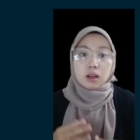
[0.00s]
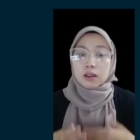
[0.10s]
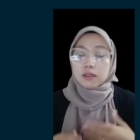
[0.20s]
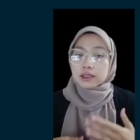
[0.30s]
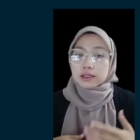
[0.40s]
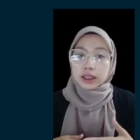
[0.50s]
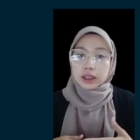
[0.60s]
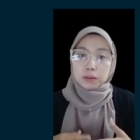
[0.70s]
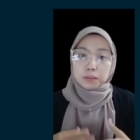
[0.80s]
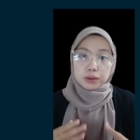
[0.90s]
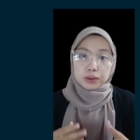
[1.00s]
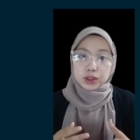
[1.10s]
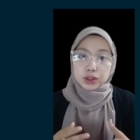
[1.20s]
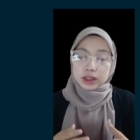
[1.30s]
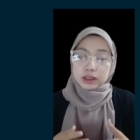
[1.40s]
oversight
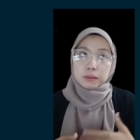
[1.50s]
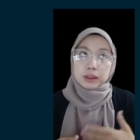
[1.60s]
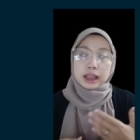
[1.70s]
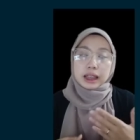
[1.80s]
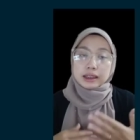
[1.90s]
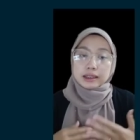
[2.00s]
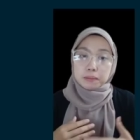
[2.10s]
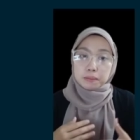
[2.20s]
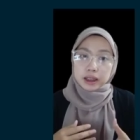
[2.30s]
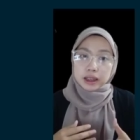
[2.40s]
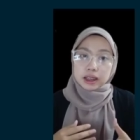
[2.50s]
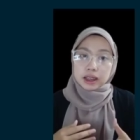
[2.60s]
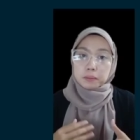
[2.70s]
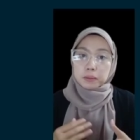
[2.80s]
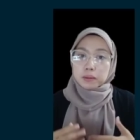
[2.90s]
comparison,
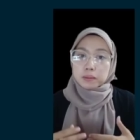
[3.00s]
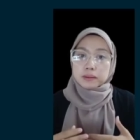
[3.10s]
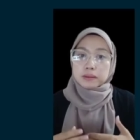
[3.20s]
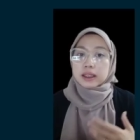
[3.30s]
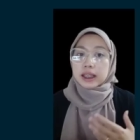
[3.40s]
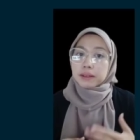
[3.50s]
anticipating problems